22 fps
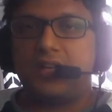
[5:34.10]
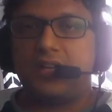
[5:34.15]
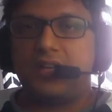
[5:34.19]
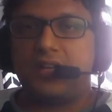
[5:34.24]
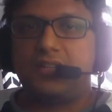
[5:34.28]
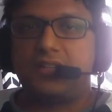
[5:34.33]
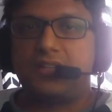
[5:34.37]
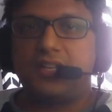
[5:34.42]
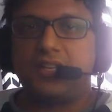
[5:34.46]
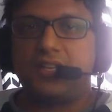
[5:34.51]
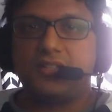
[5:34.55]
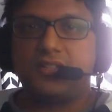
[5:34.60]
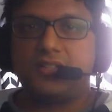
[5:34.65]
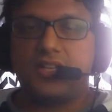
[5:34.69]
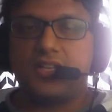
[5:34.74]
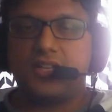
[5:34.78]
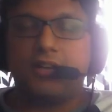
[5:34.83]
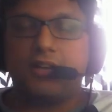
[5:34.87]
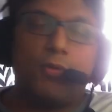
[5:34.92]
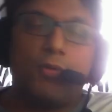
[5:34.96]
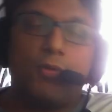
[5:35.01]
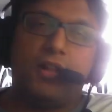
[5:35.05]
things
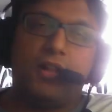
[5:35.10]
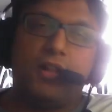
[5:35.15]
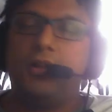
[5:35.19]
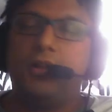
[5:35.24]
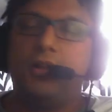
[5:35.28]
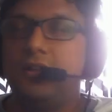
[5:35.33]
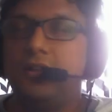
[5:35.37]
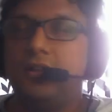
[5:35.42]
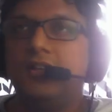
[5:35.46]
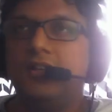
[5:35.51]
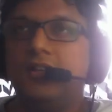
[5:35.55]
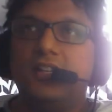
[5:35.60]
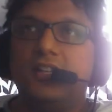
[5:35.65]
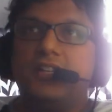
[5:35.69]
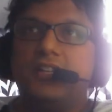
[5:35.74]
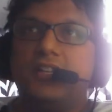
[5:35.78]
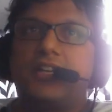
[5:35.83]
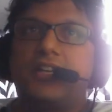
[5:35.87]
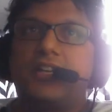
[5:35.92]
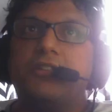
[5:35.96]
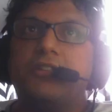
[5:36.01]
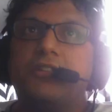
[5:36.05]
like, well,
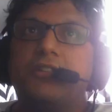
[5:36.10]
can you